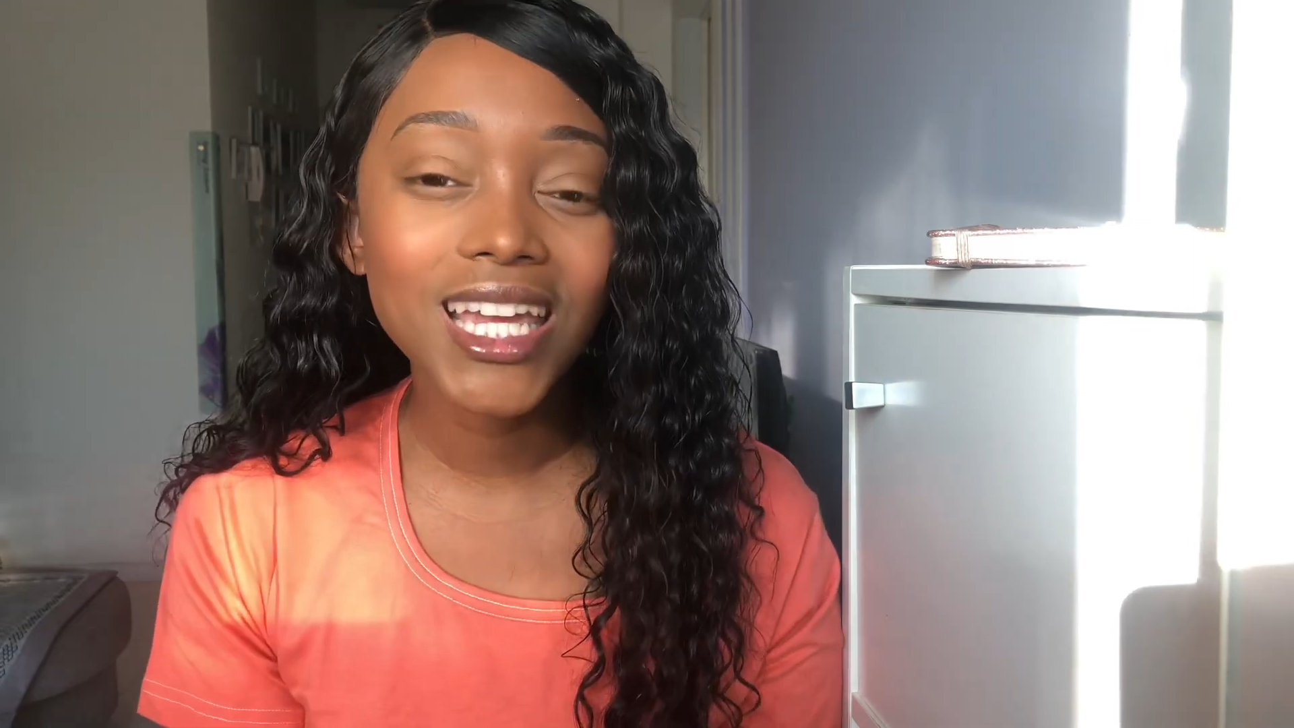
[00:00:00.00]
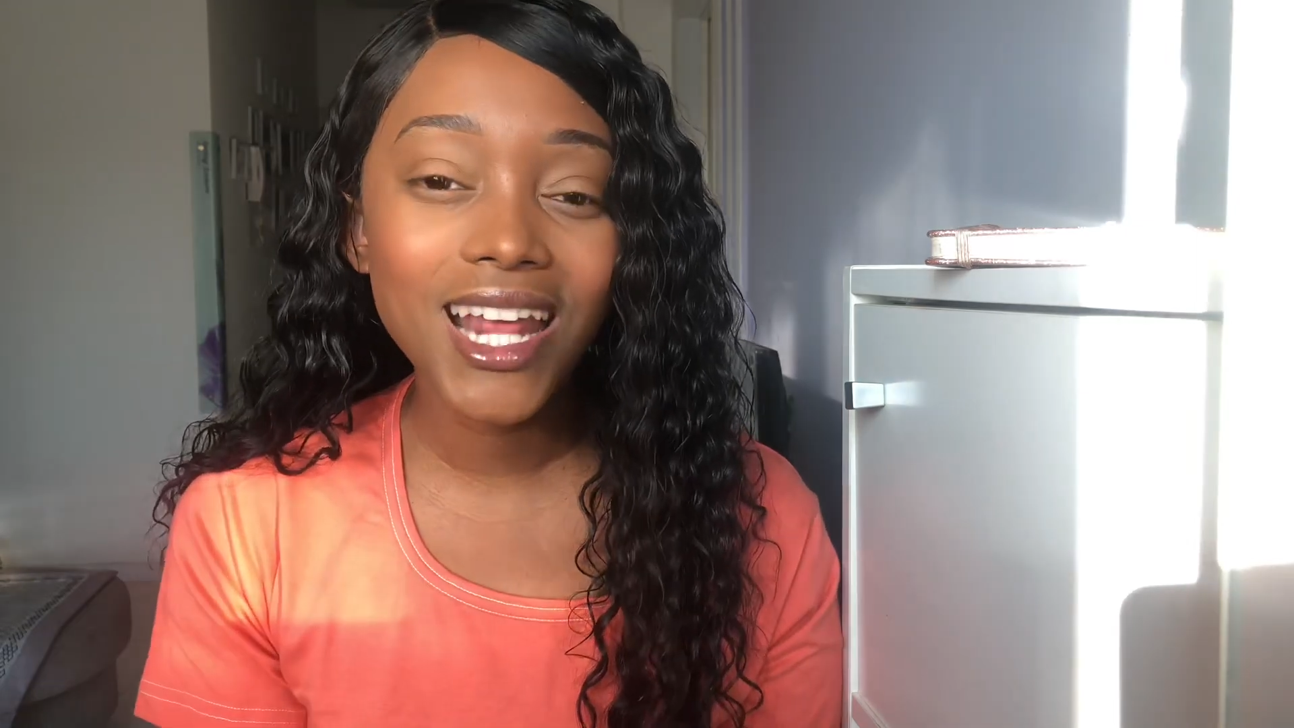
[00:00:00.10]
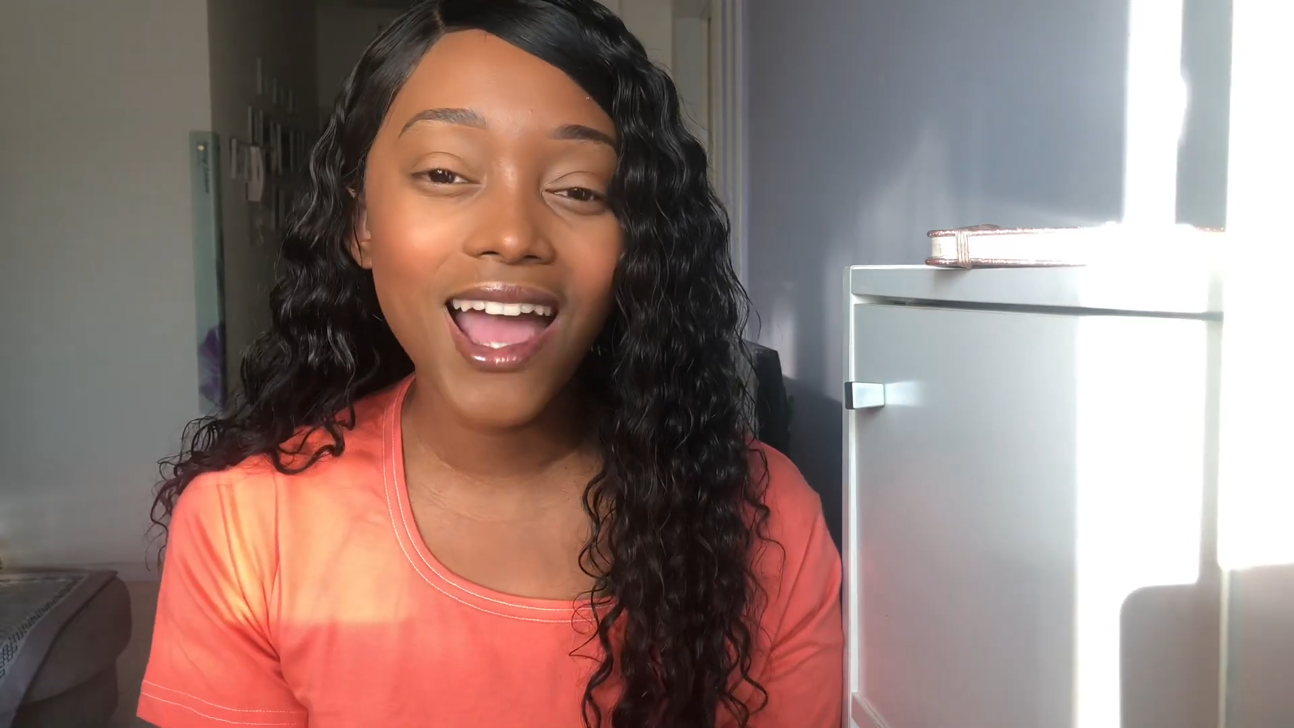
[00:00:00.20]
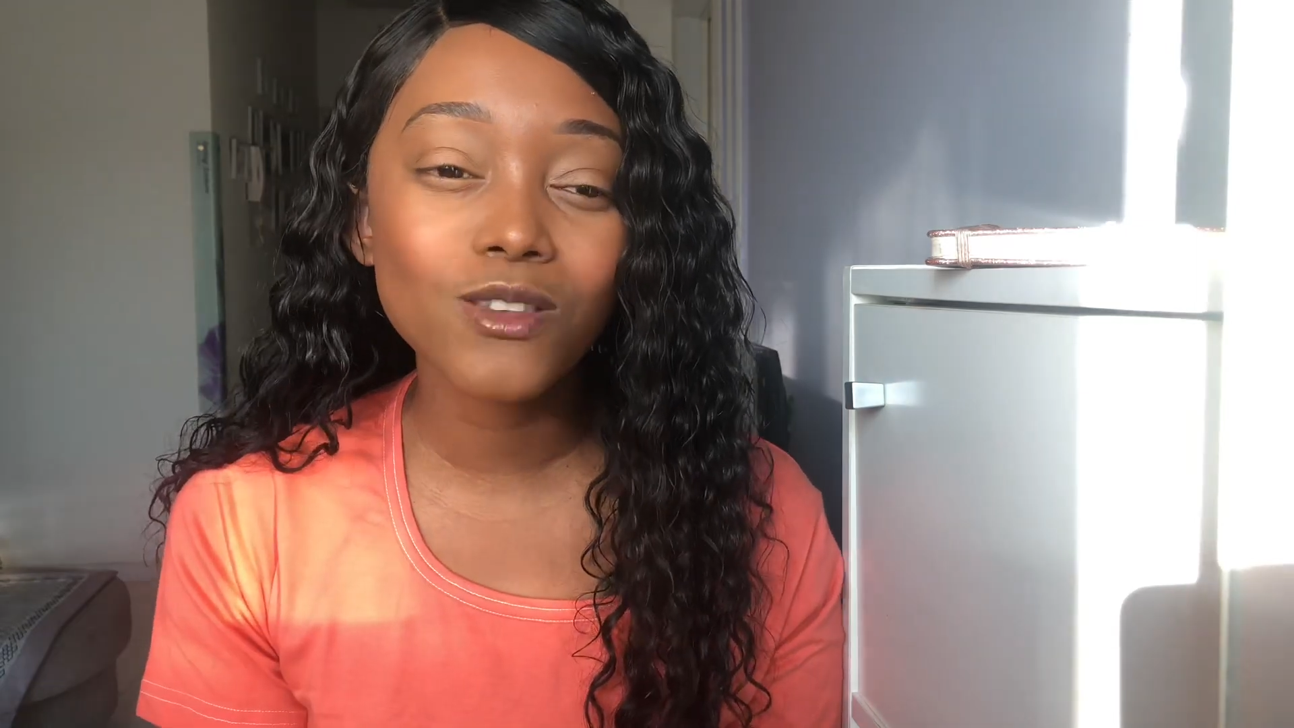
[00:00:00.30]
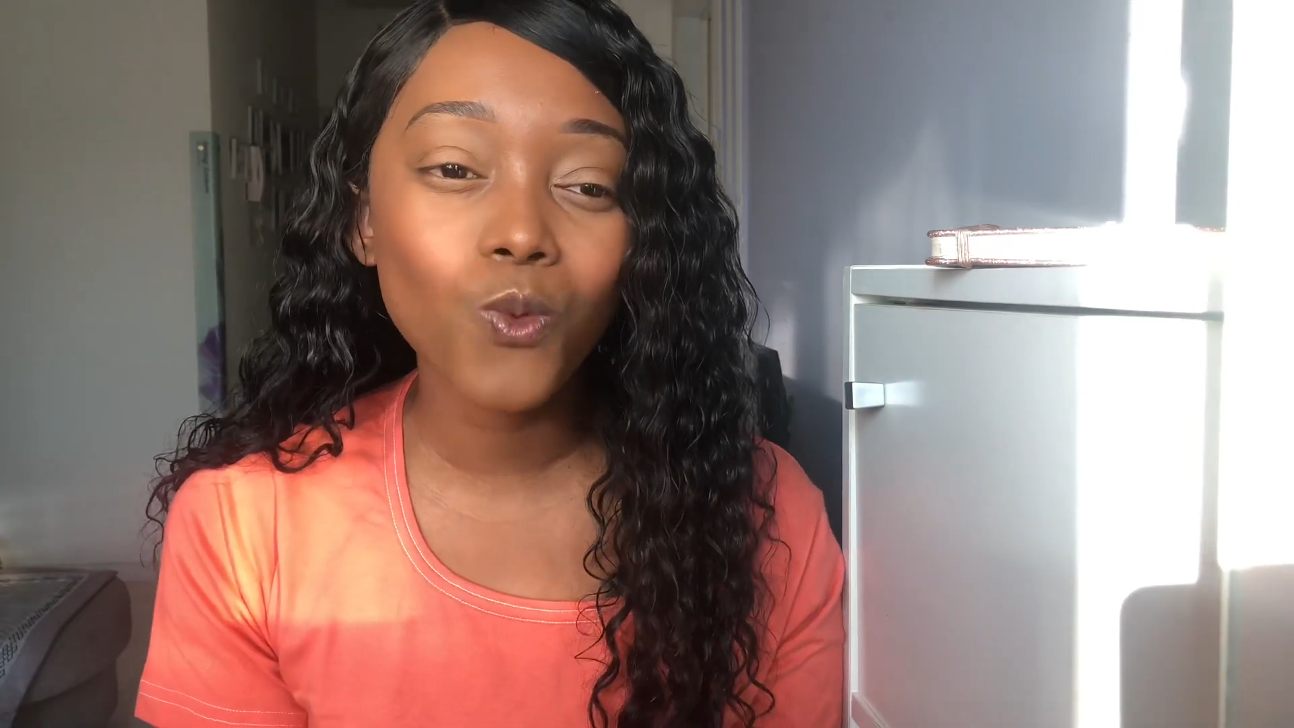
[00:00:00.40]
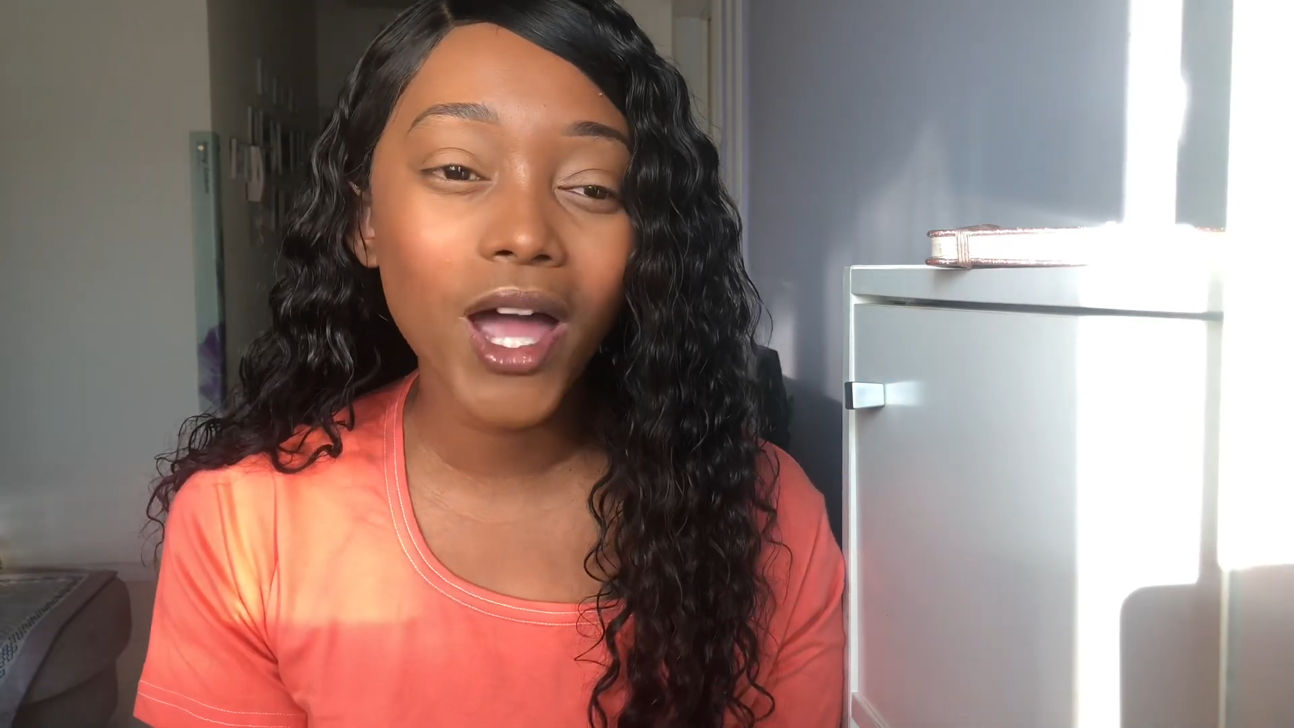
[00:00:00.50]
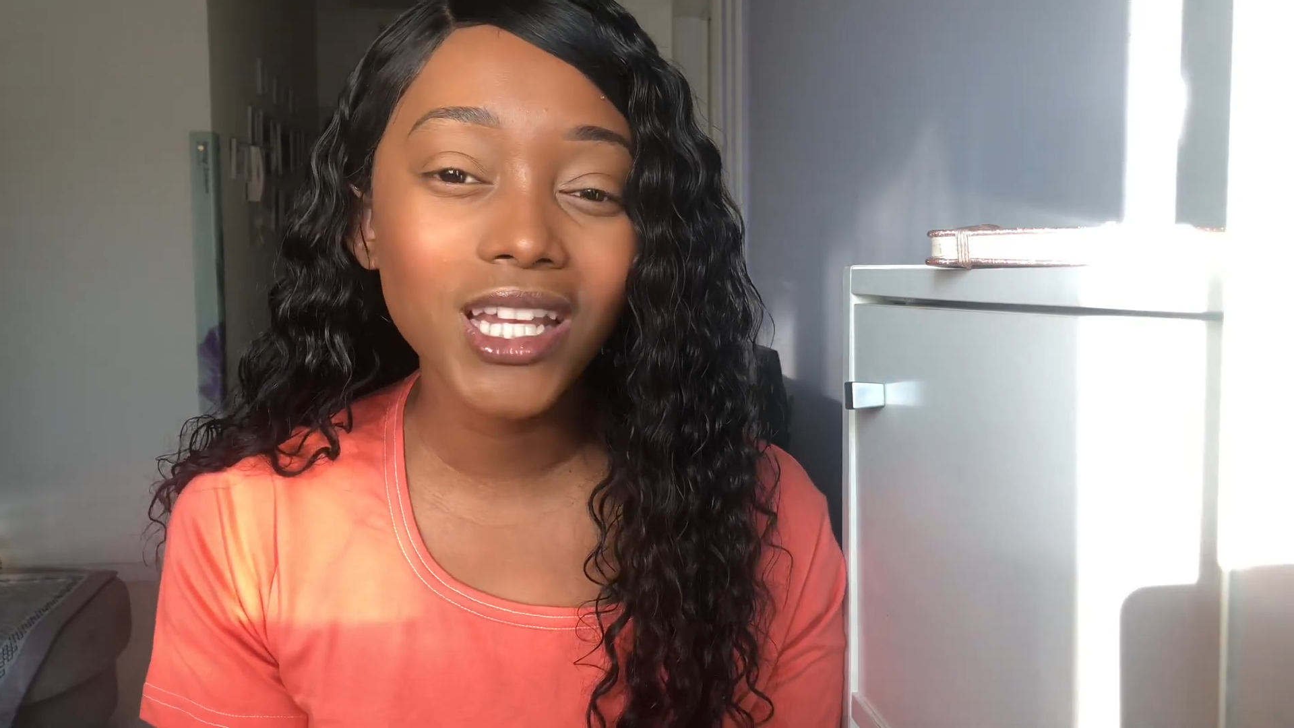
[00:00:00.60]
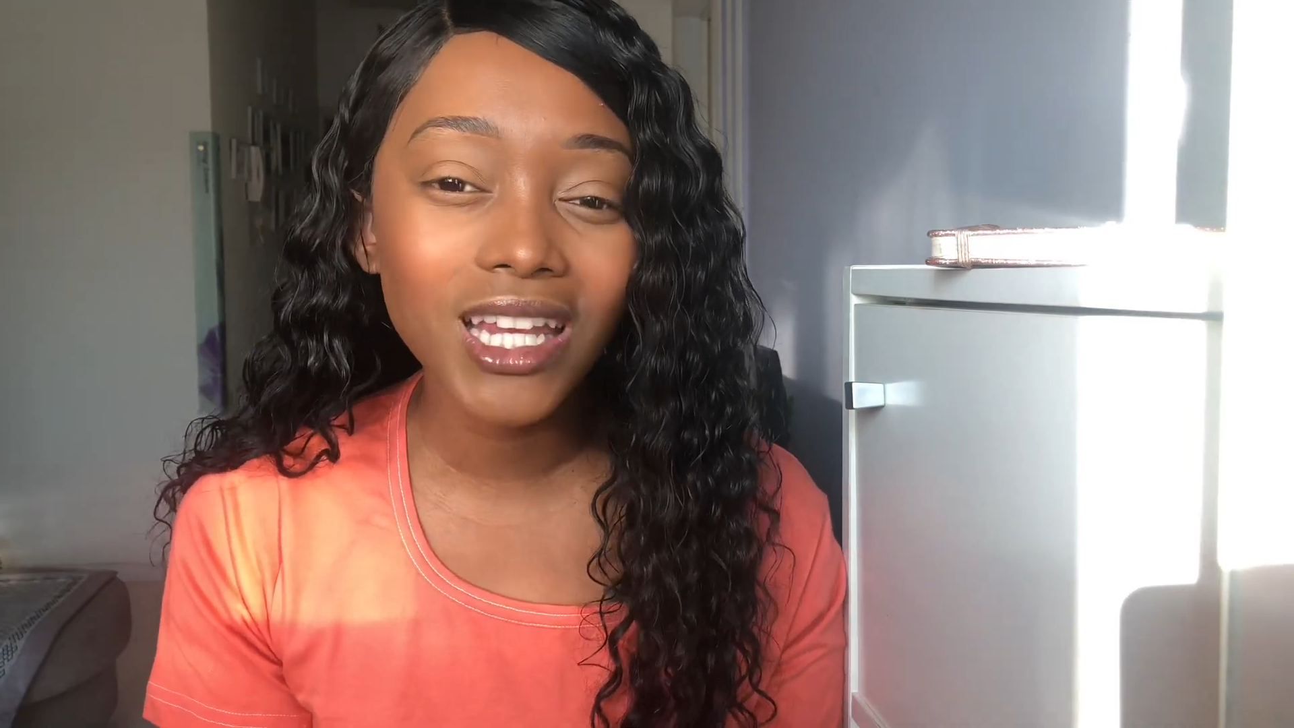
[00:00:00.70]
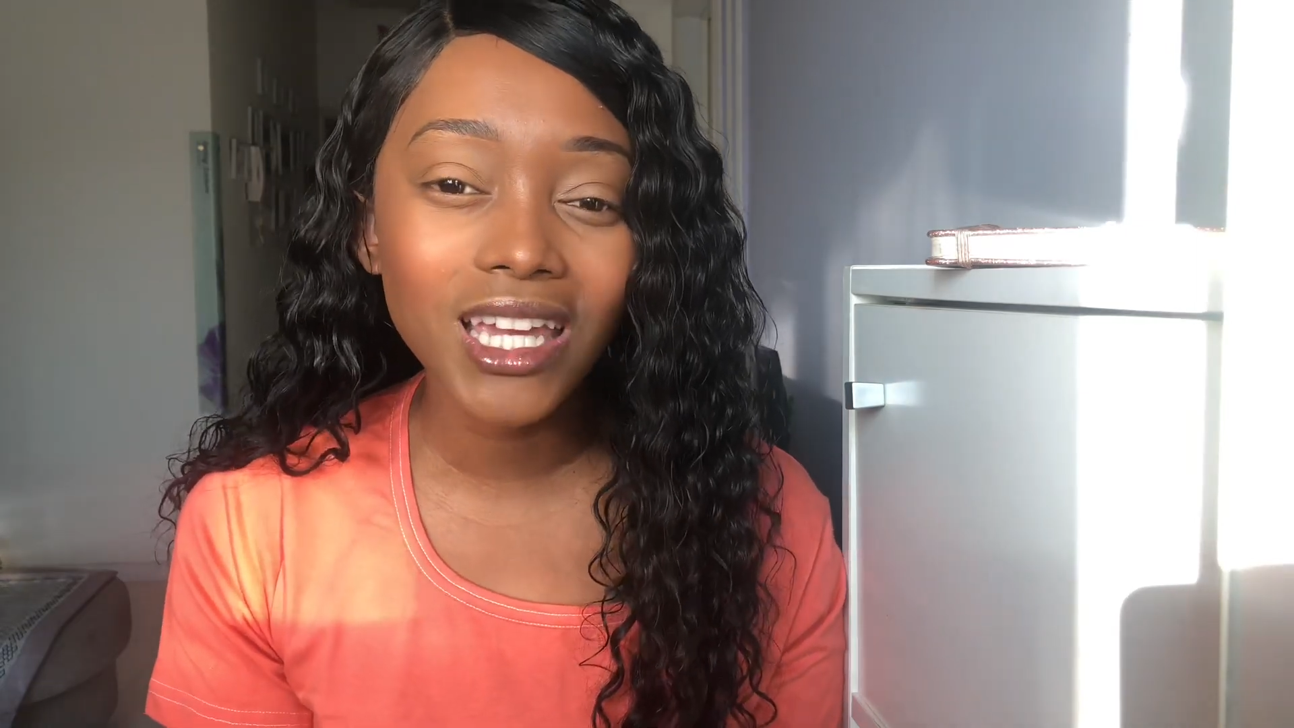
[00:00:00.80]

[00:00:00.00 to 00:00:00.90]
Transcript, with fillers: it has whitening